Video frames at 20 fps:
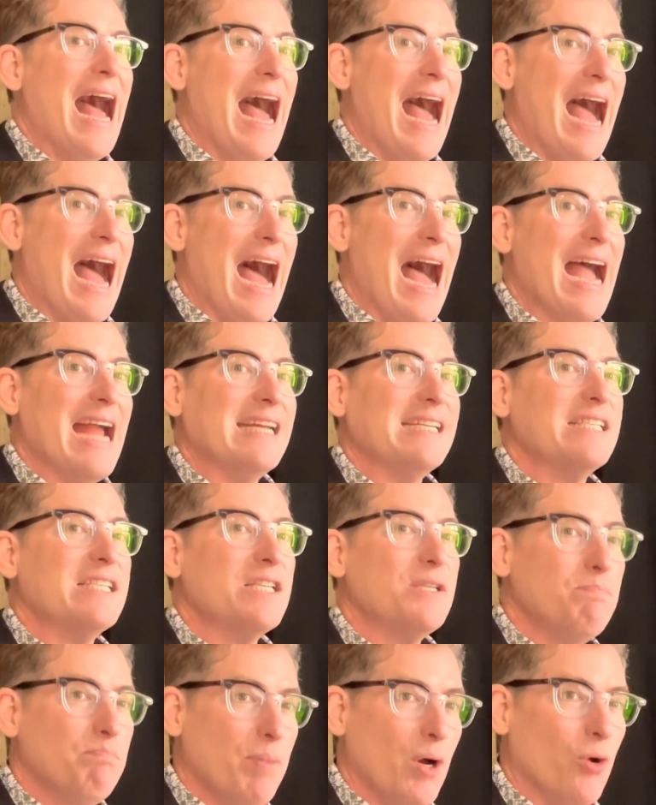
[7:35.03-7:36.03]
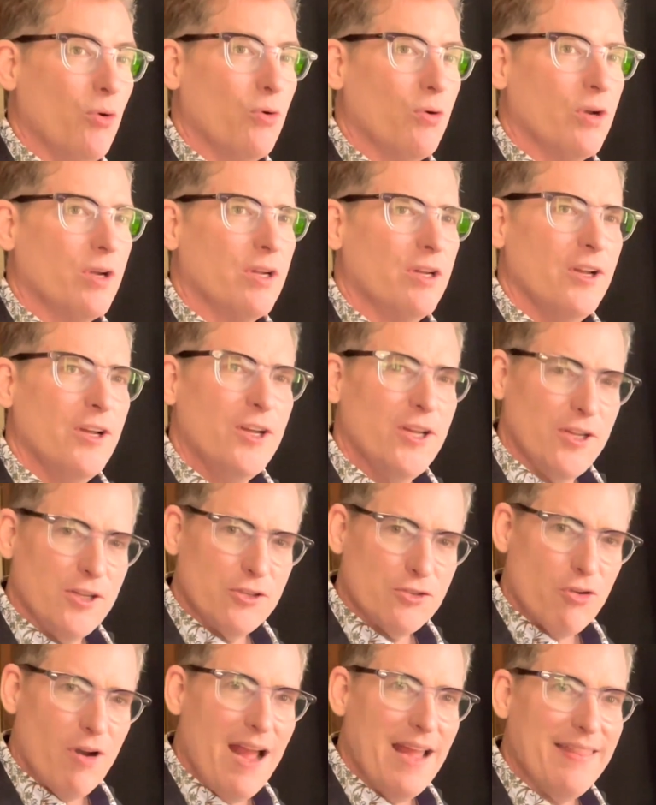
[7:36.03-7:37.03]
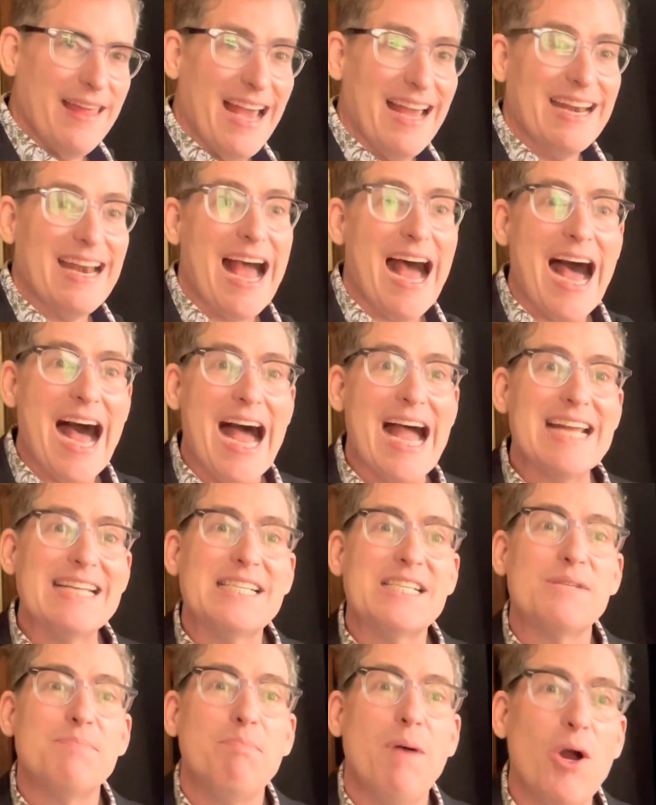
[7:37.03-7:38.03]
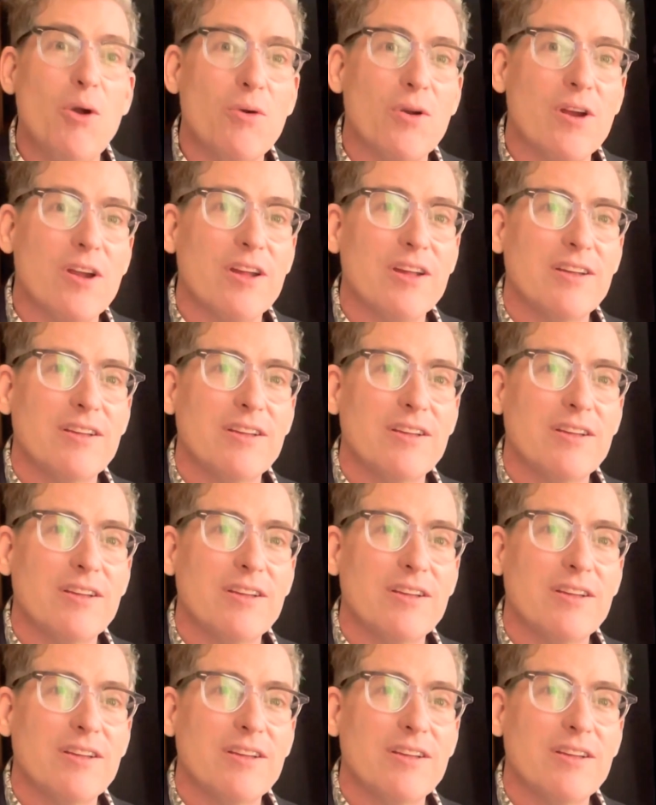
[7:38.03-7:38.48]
I spoke. Try that. I spoke.